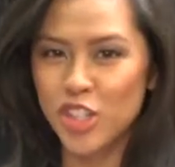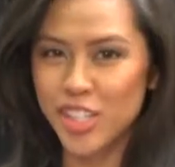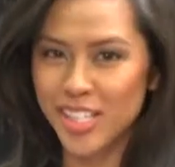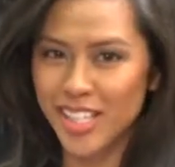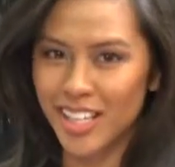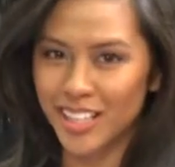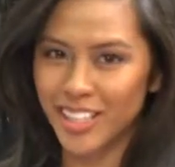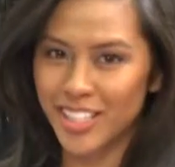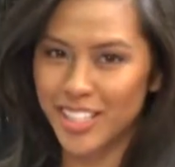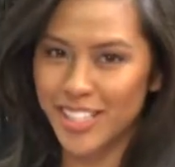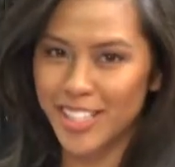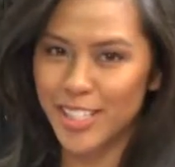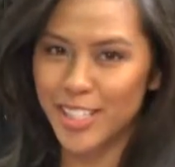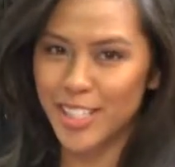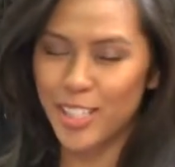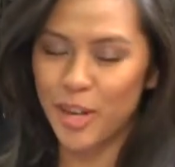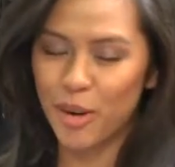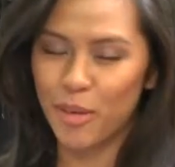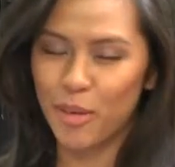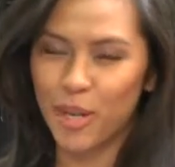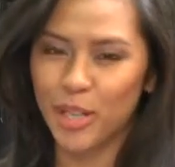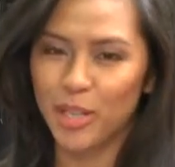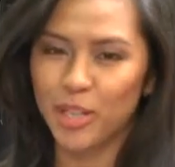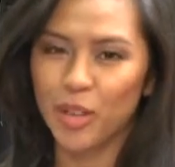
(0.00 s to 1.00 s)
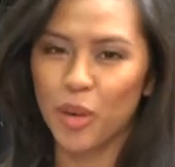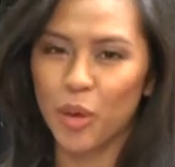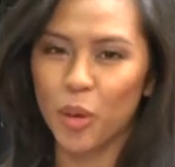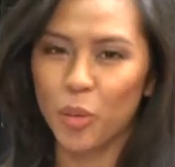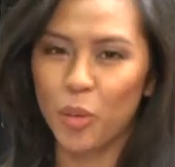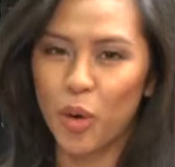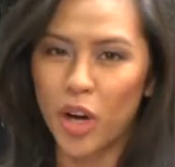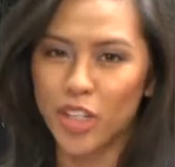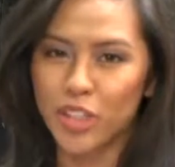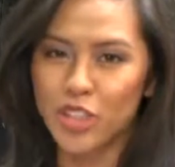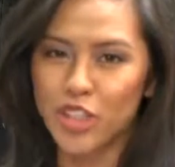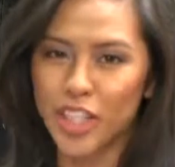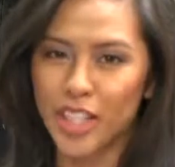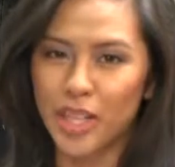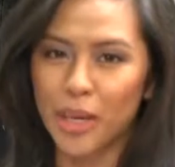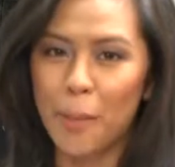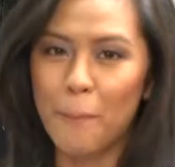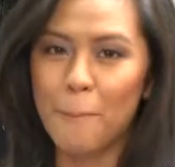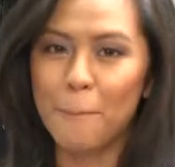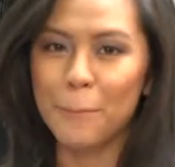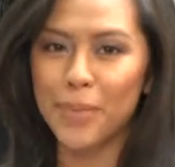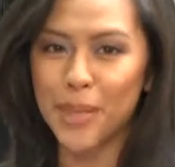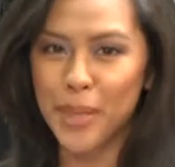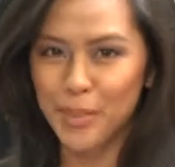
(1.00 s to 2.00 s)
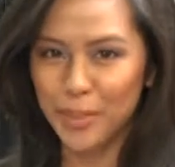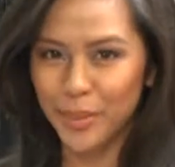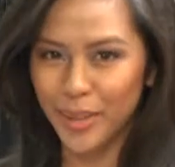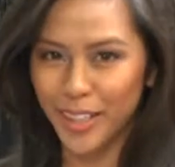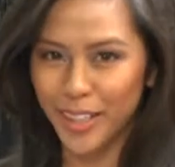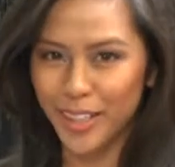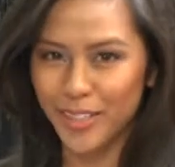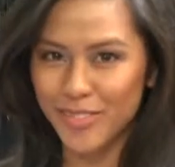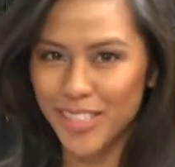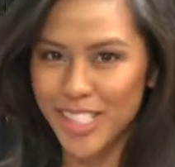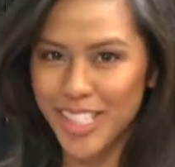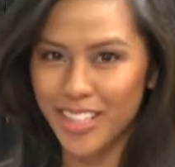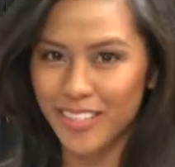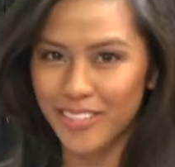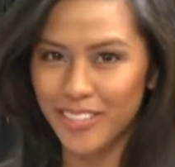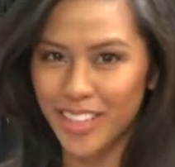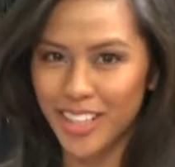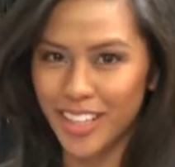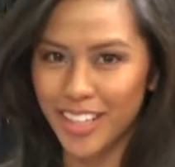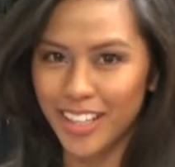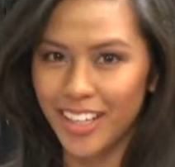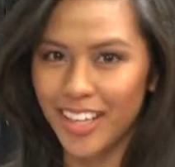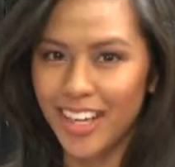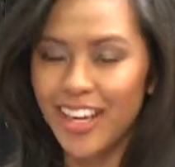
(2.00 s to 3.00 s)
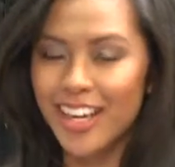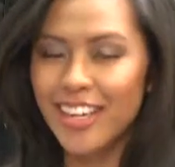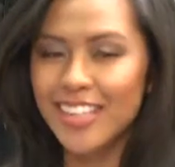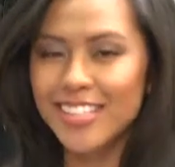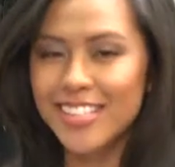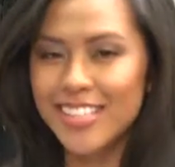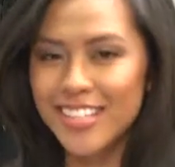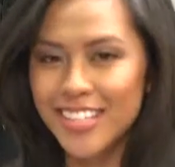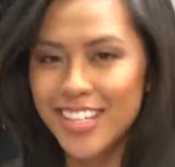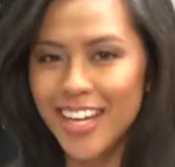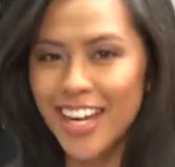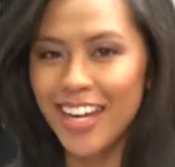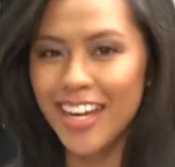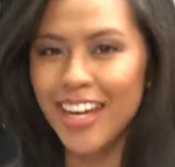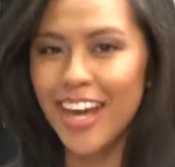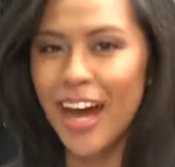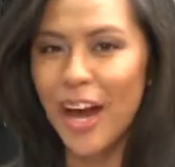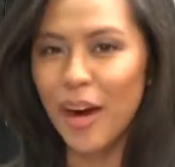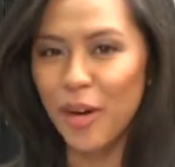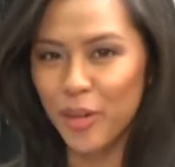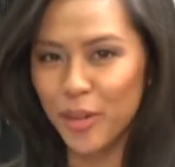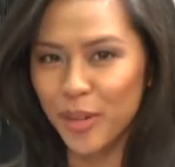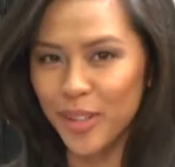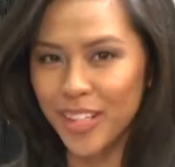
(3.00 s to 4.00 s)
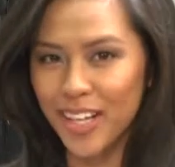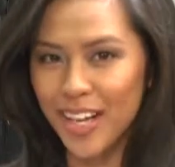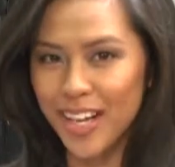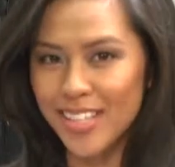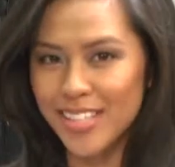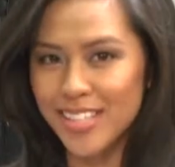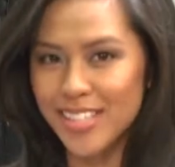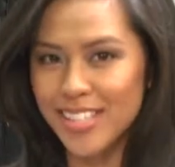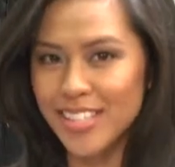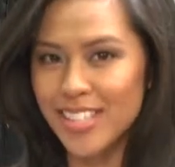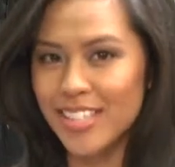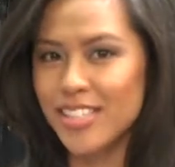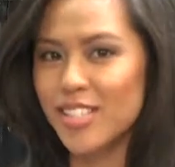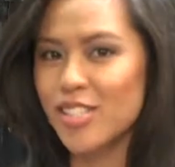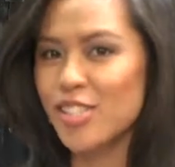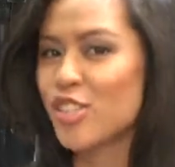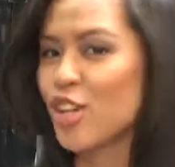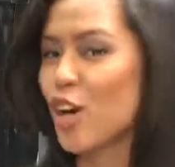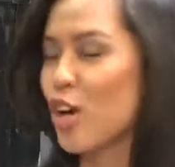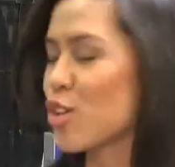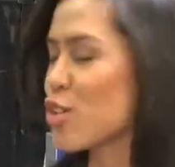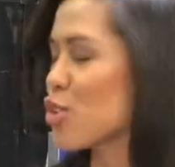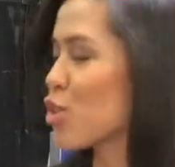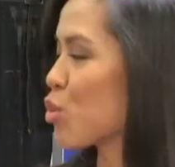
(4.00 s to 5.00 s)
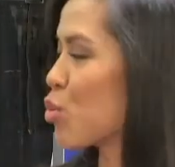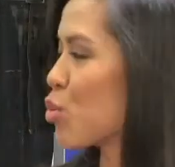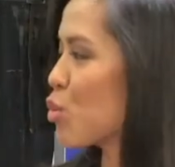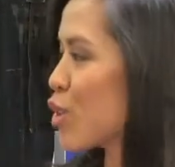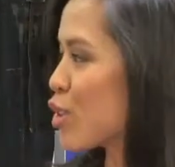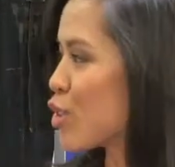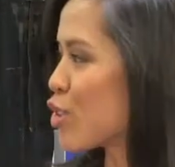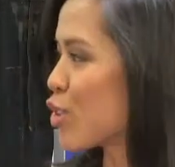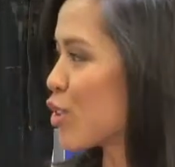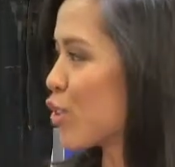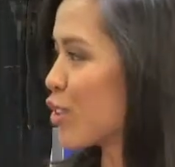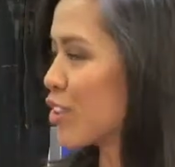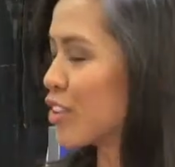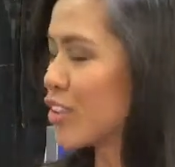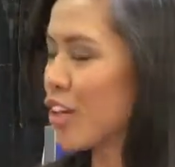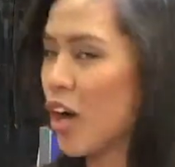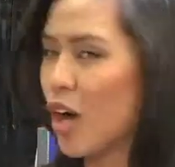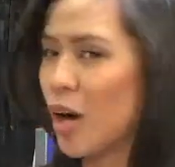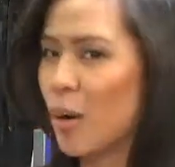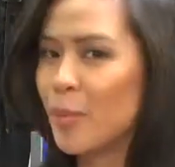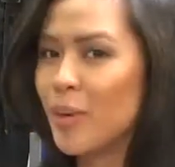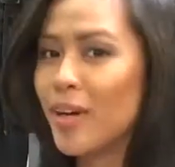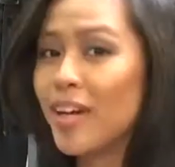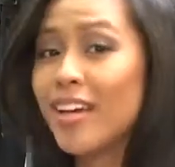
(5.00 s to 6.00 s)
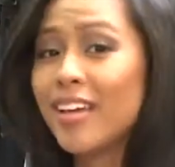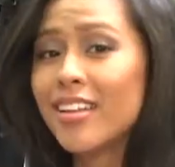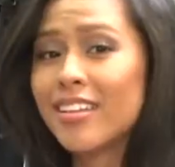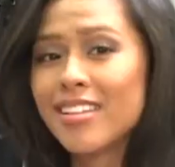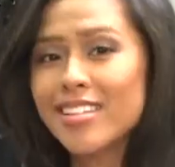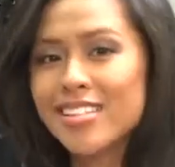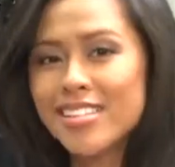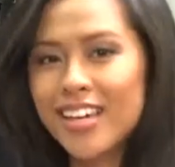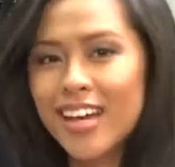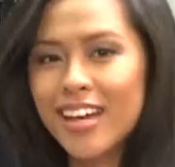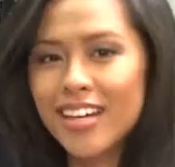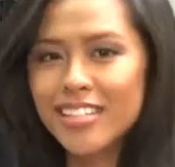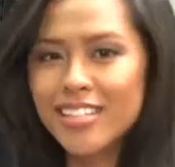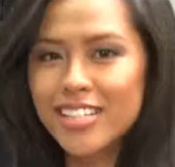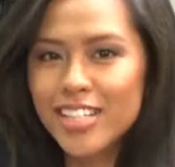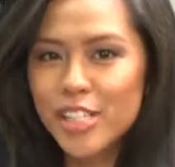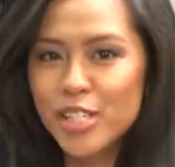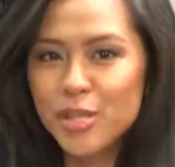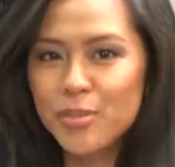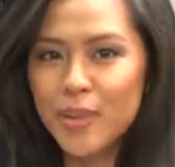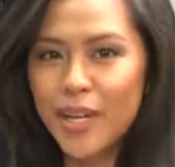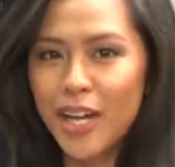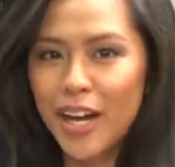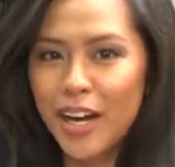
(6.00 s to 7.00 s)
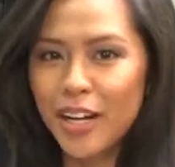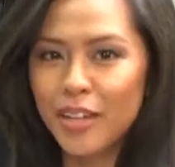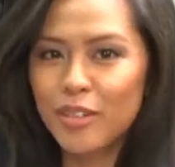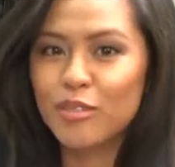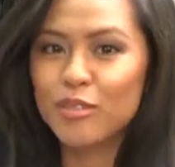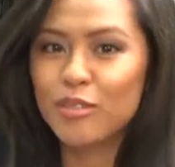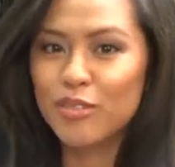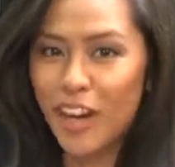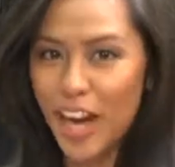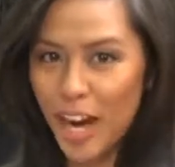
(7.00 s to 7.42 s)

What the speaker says: Celestino and you're watching BeBelieveTV. Today our guest is Dr. Richard Laub, the scientist behind